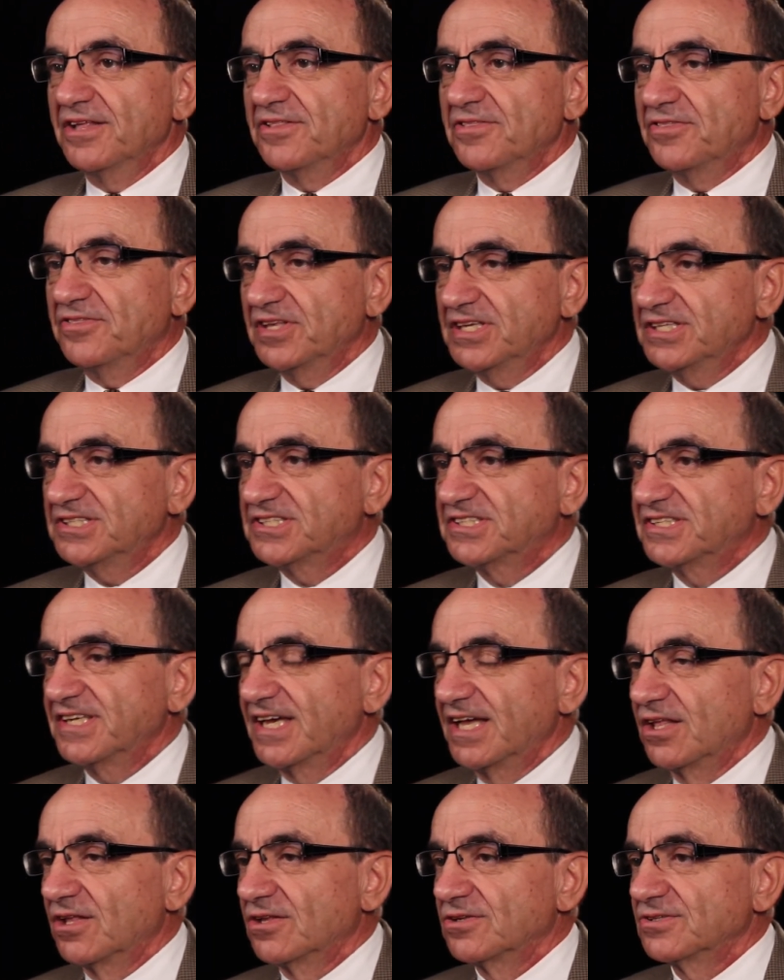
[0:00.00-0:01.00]
These
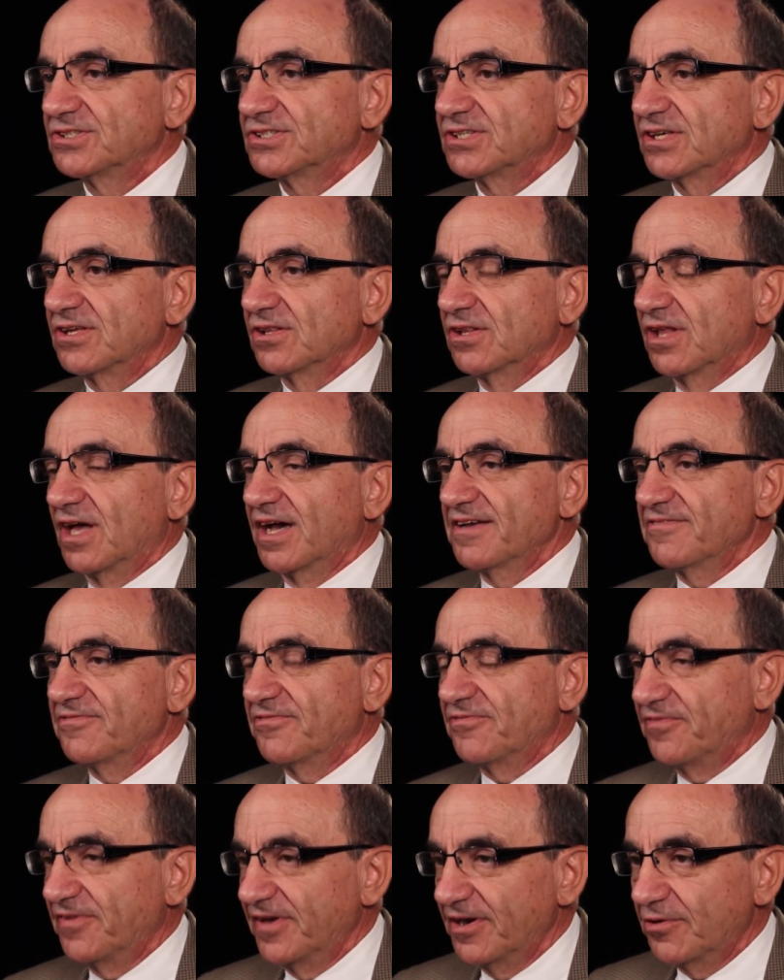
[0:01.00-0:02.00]
cells lie
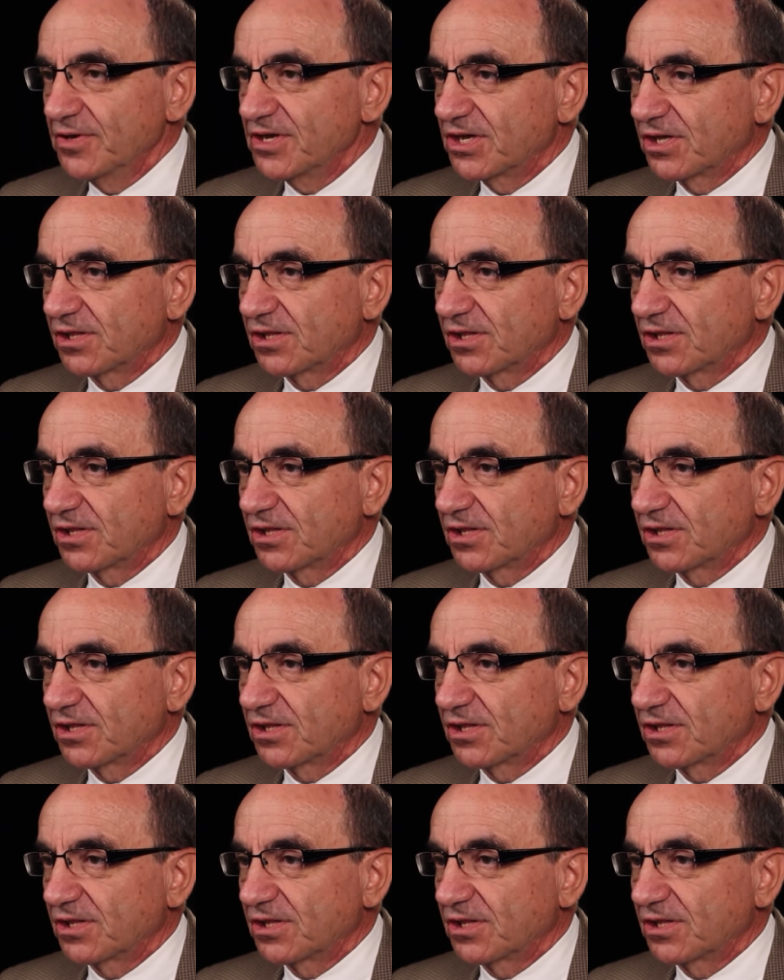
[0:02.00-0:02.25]
very